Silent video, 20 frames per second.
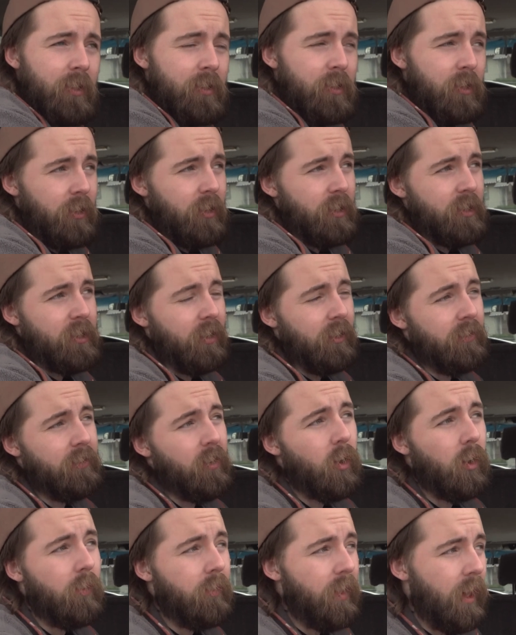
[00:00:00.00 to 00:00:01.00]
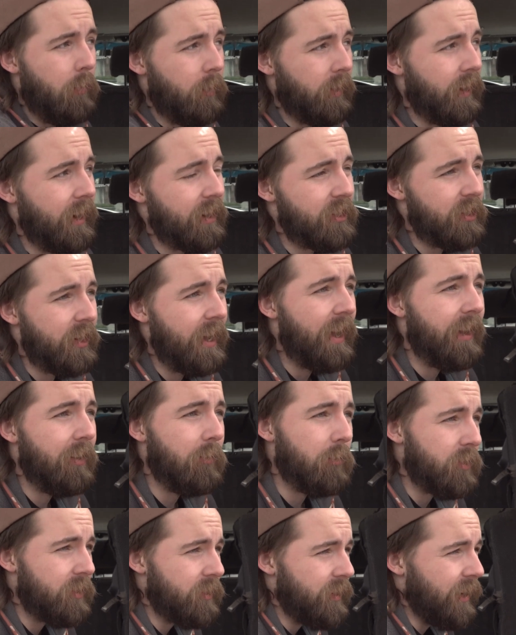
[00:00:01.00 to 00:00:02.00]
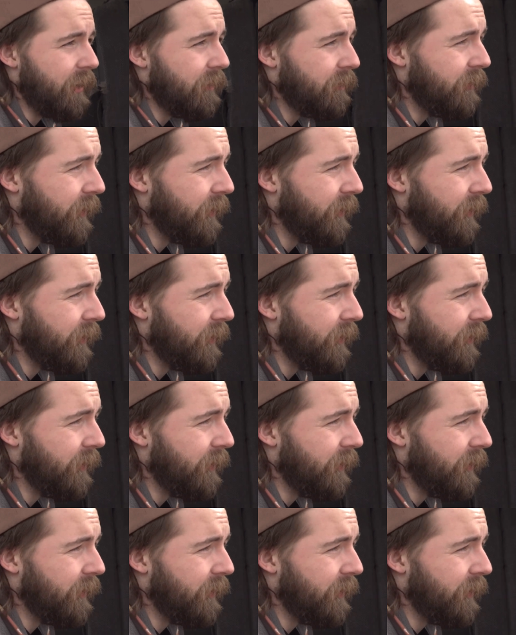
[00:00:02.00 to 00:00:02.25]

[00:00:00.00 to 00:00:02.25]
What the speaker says: So there's still a photo of that we can actually add in, which is kind of